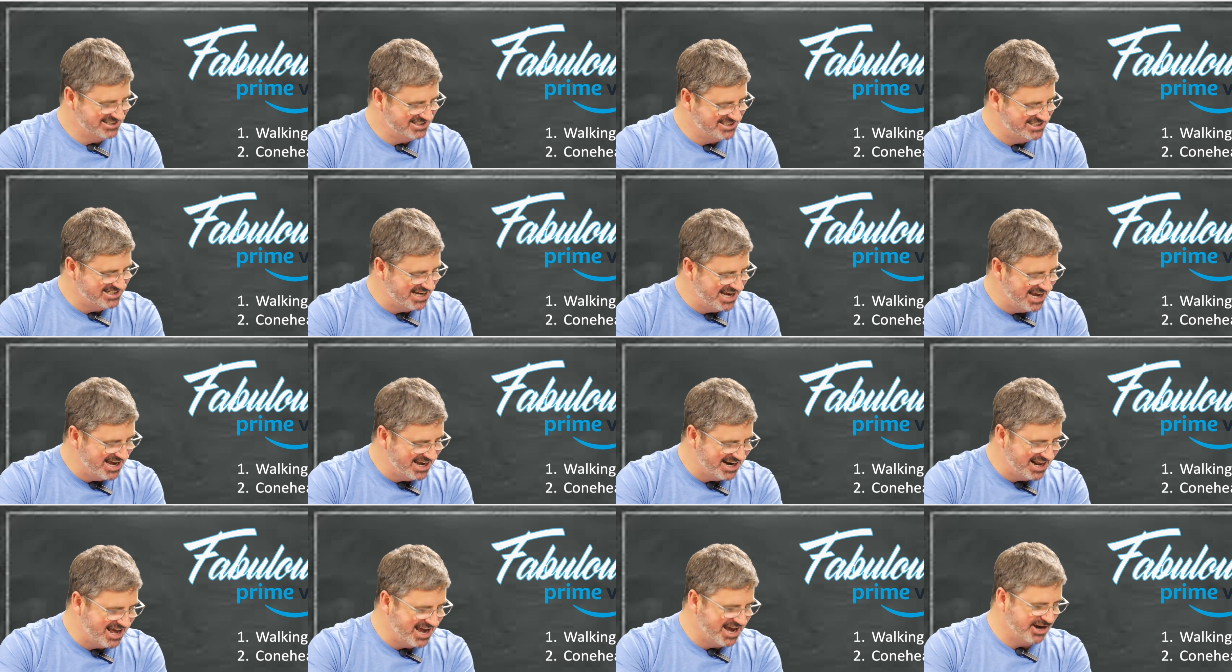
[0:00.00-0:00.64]

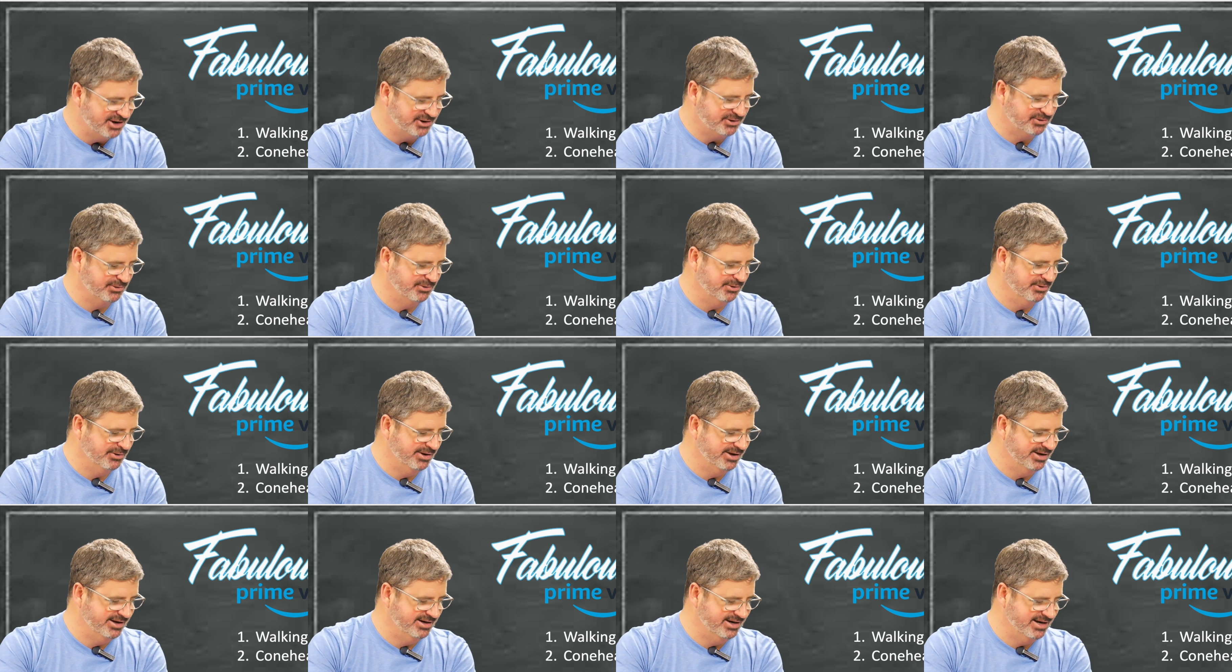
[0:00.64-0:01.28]
Dan
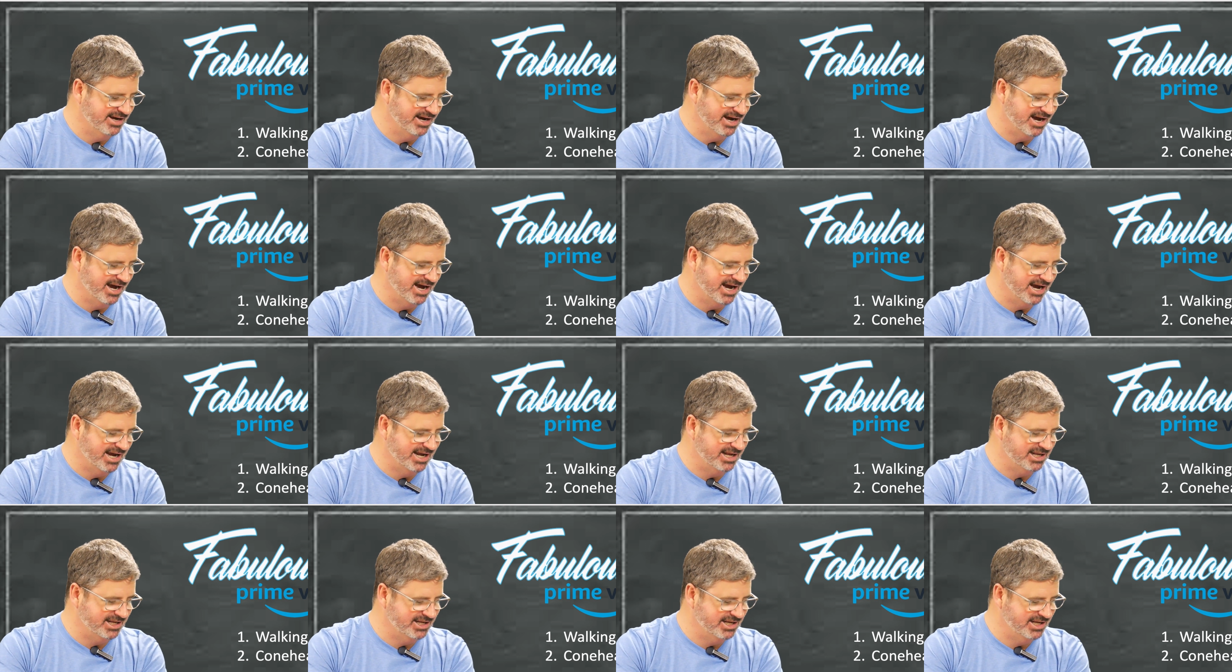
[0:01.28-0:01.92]
Aykroyd,
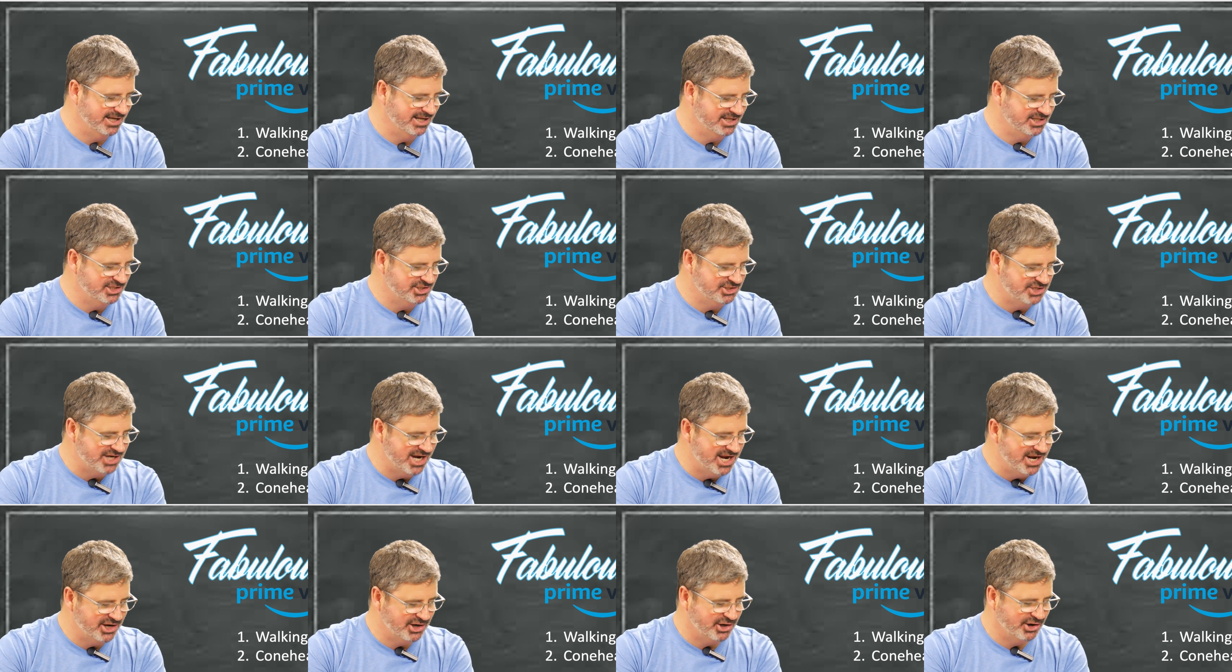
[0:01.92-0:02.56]

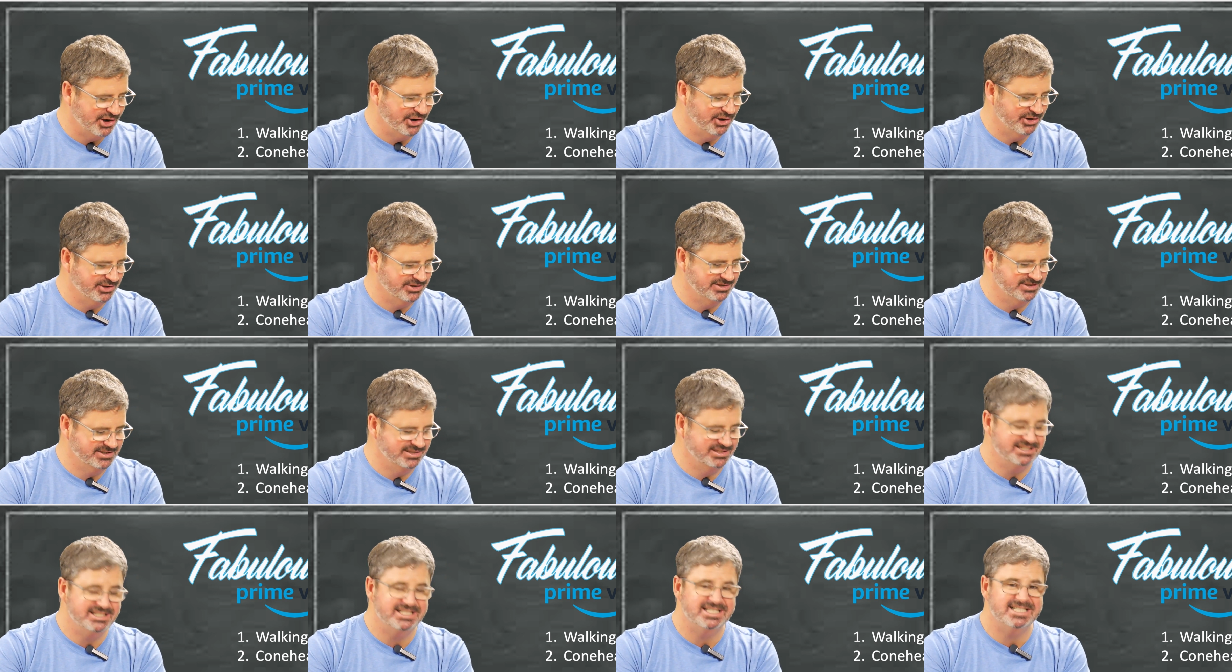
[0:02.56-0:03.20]
Jane
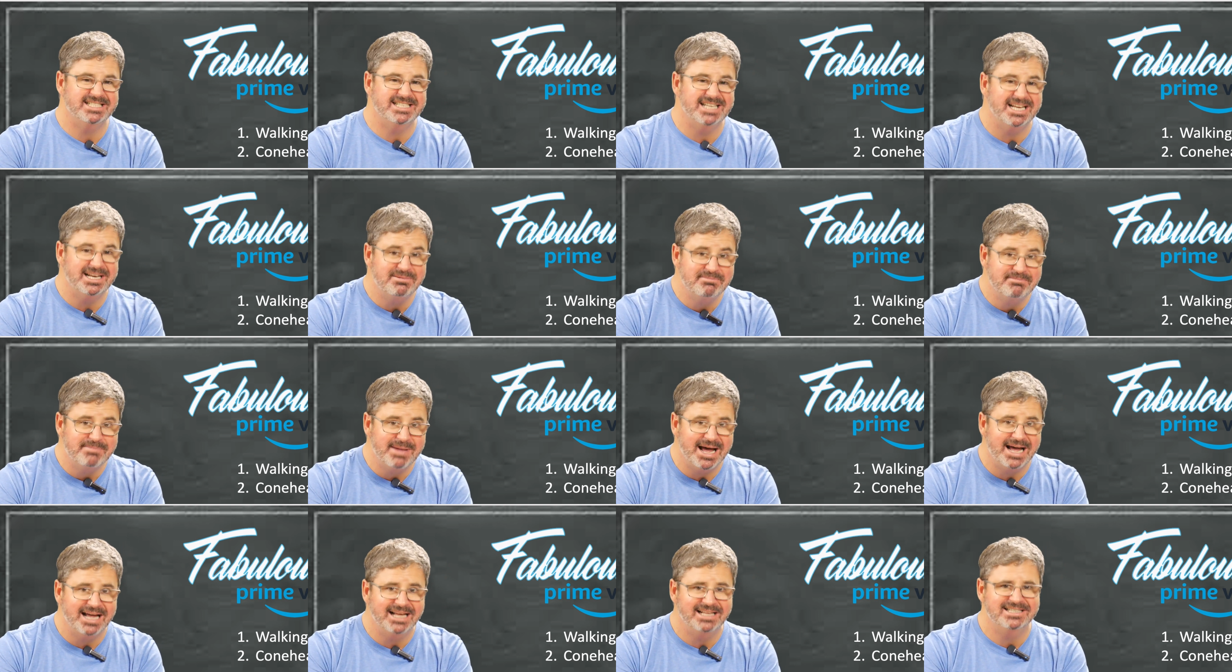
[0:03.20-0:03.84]
Curtin,
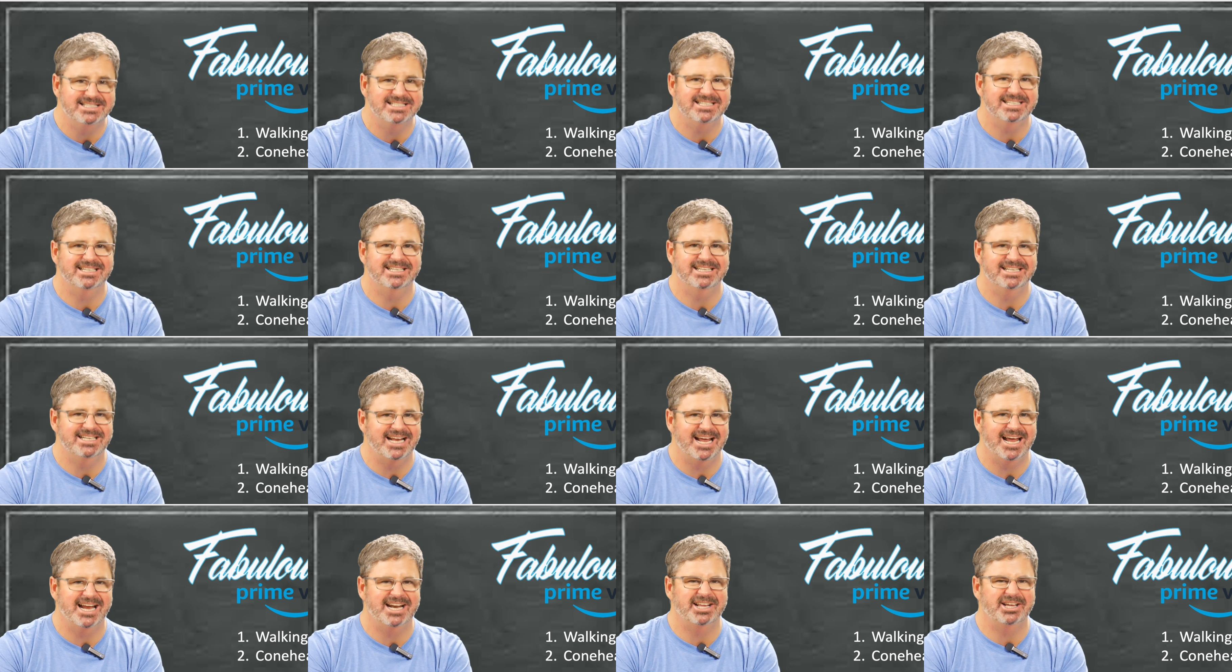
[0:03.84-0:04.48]
Sinbad's in
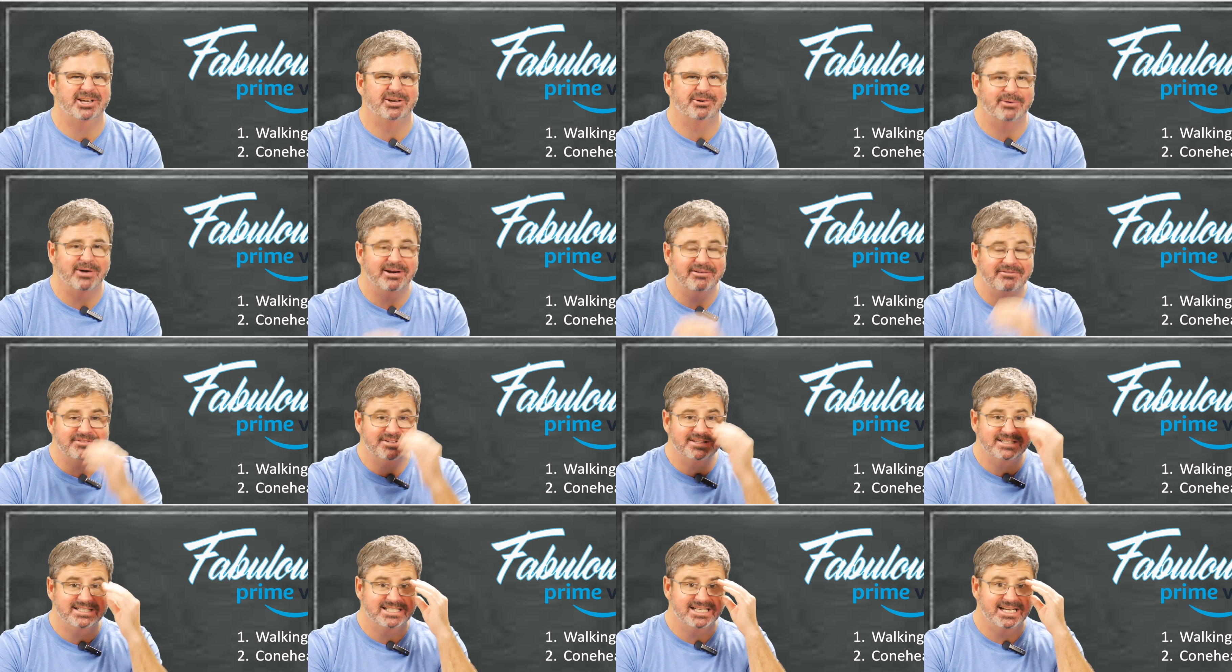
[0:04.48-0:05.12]
it, Eddie
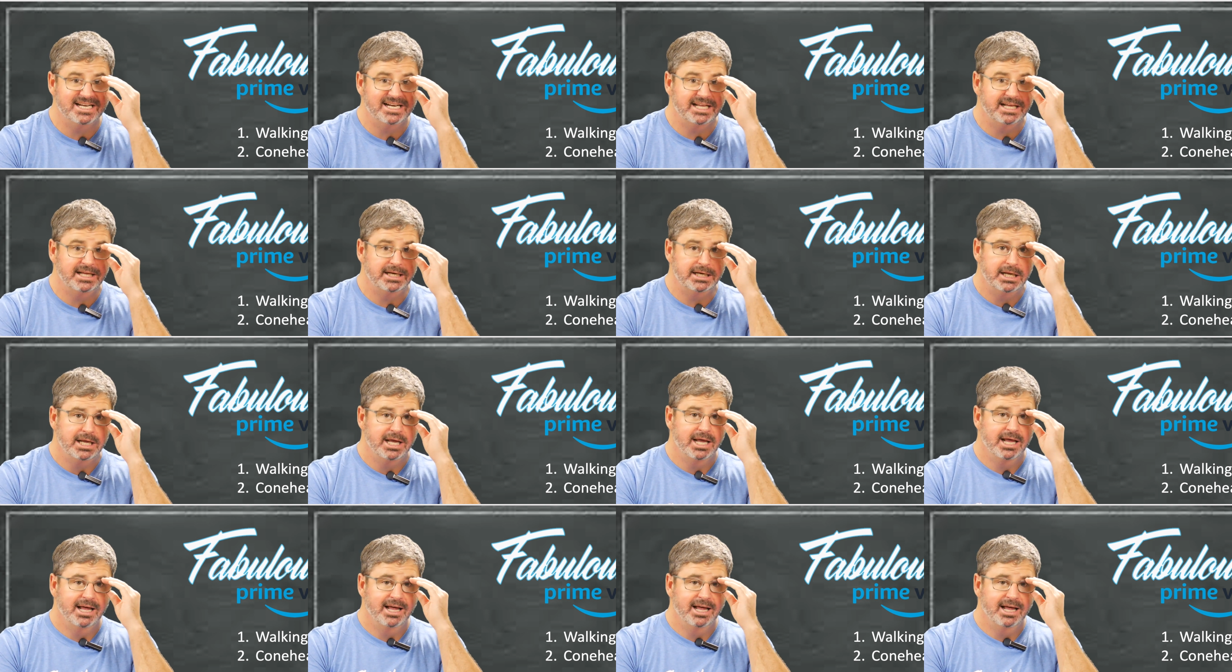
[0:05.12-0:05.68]
Griffin's in it,